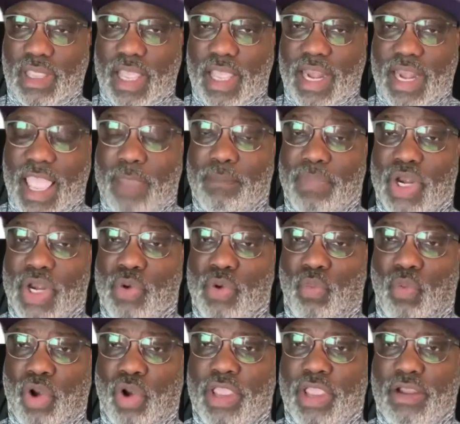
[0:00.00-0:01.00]
and they've
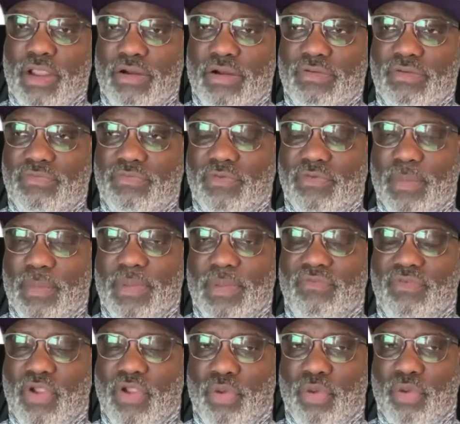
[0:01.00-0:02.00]
been real from
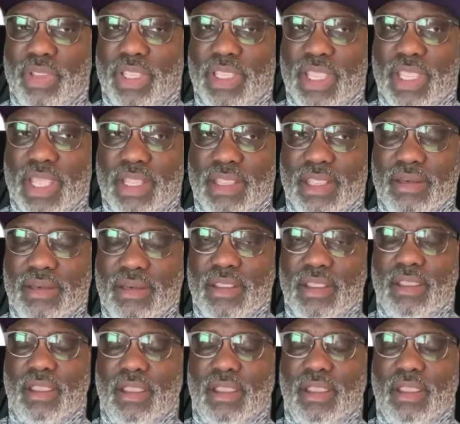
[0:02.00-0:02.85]
the very beginning.